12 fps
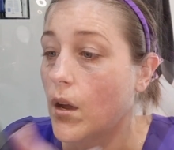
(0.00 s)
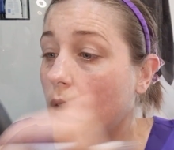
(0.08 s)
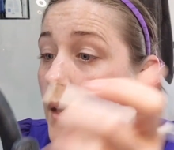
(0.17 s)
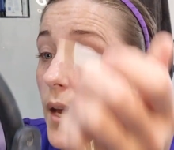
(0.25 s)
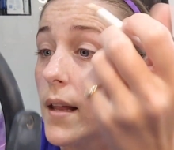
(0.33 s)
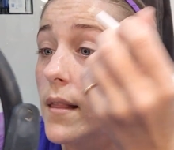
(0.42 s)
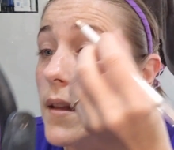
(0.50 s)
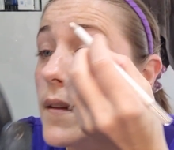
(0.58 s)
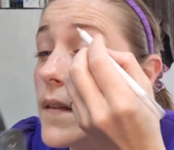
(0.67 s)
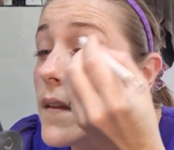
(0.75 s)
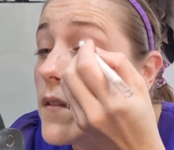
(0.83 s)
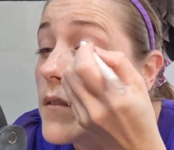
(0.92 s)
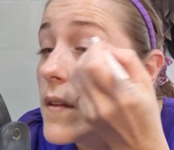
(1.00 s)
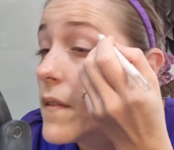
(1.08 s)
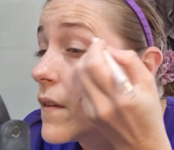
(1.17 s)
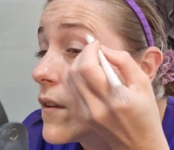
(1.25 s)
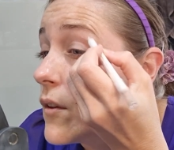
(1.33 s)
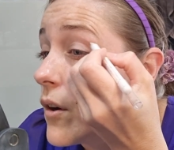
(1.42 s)
Okay, let's give this
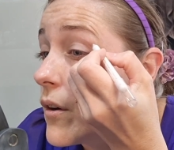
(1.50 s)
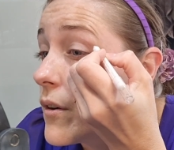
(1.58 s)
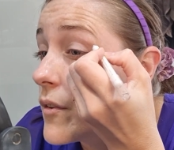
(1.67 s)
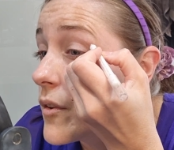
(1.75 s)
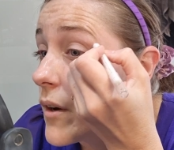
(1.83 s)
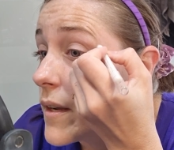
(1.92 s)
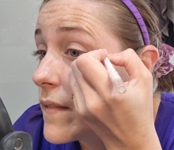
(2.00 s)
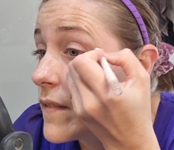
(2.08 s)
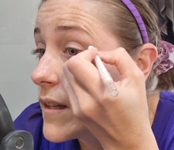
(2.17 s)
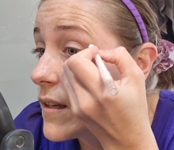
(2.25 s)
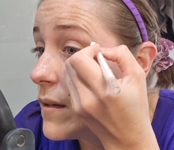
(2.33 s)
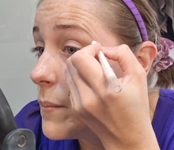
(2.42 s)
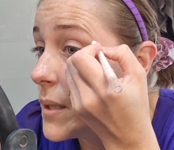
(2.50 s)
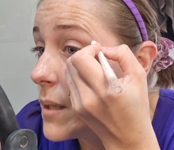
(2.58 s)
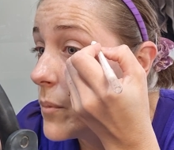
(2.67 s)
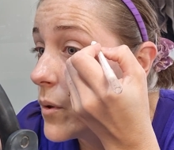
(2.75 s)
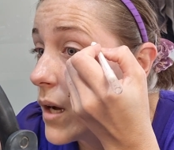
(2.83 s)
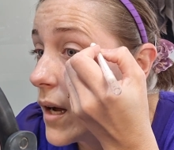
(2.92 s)
a go. So I've seen
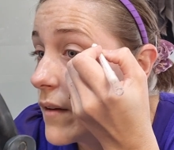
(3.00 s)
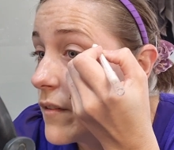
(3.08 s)
people